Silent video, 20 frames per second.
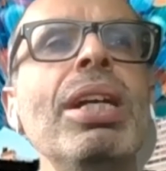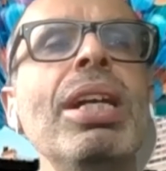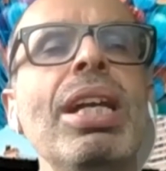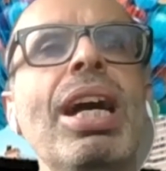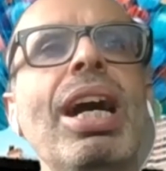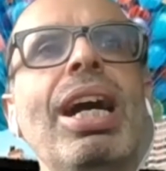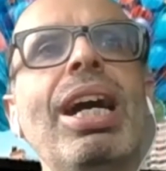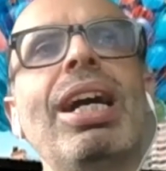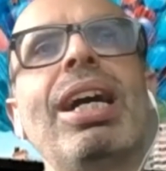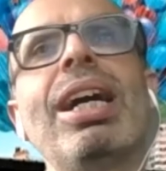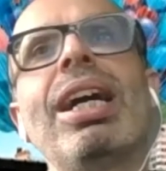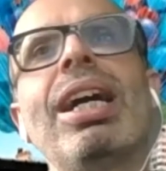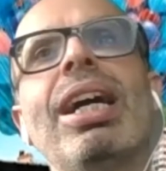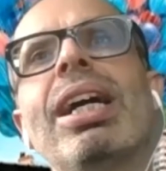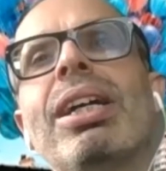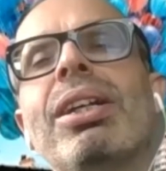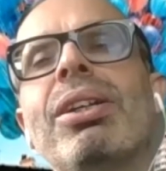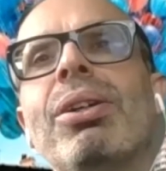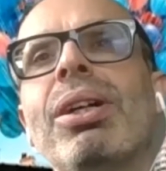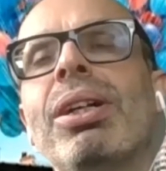
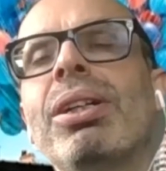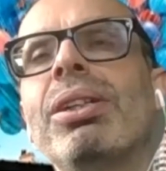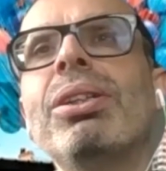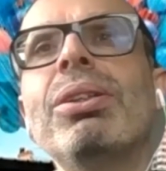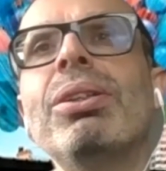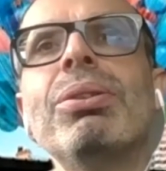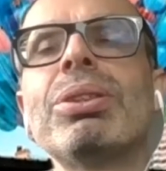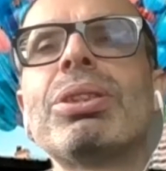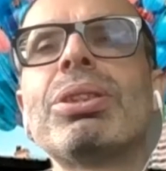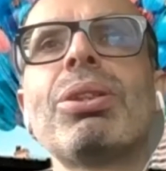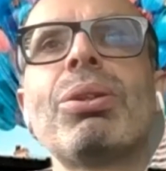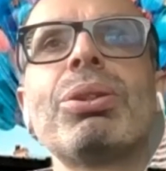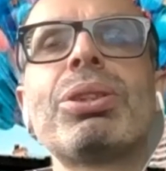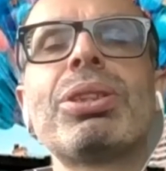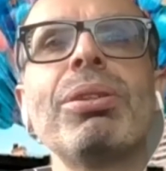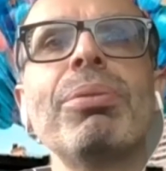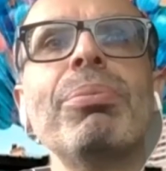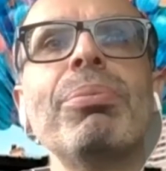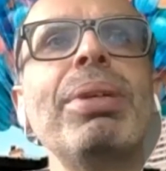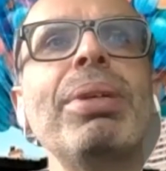a new
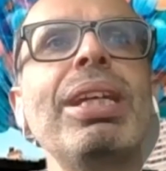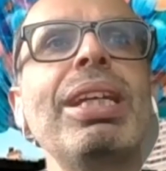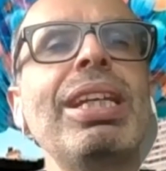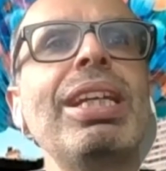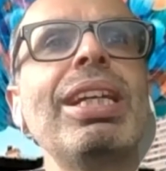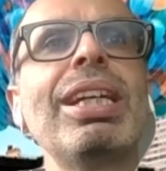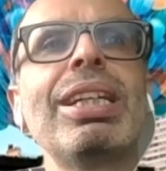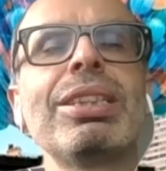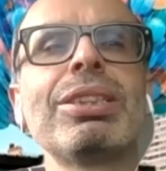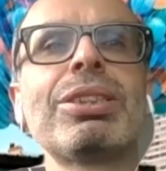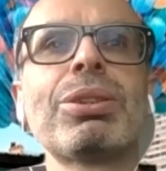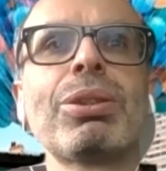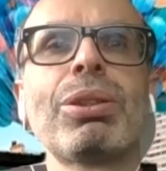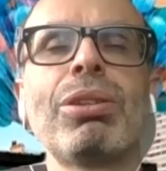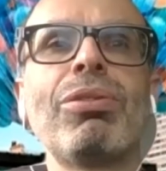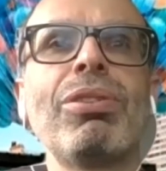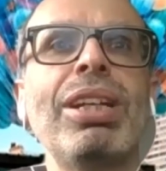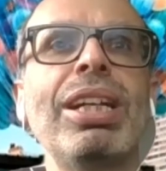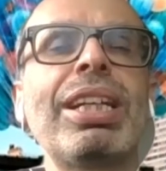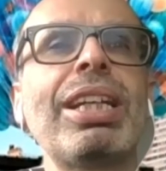social media sort of
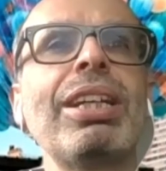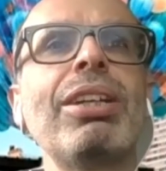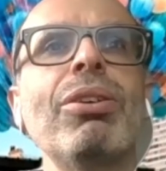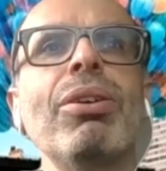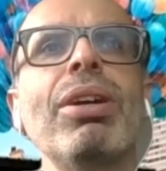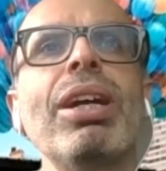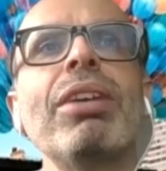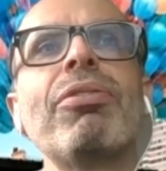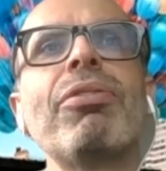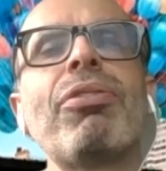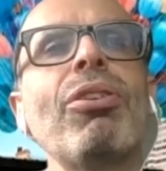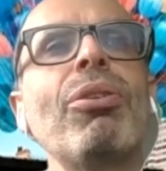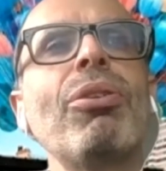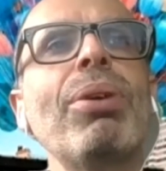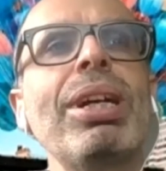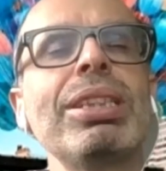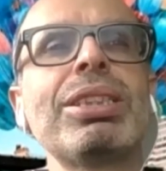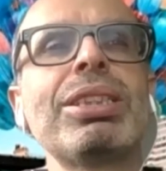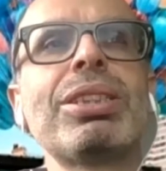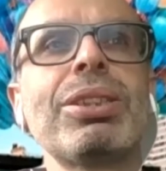like
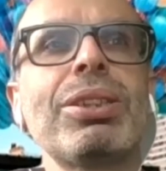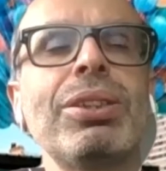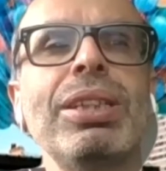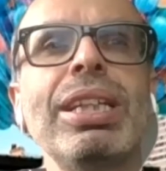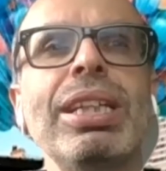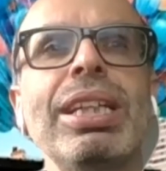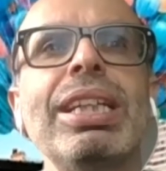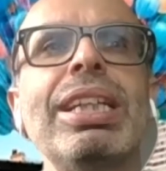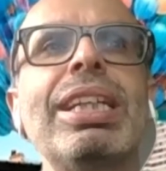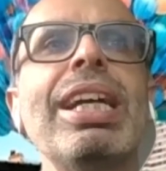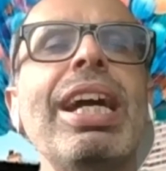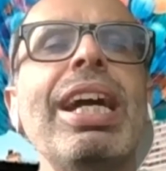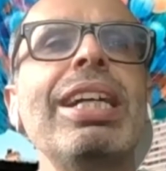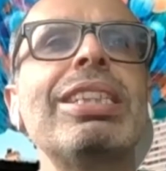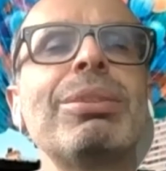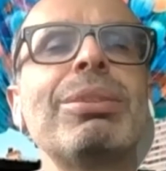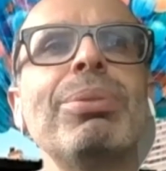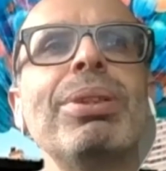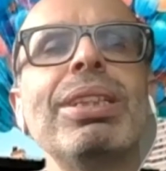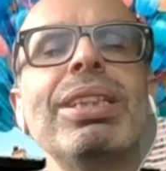influencer
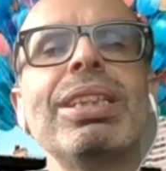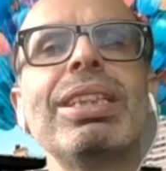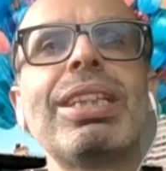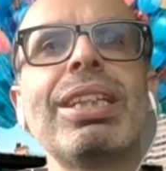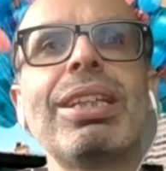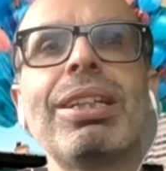engagement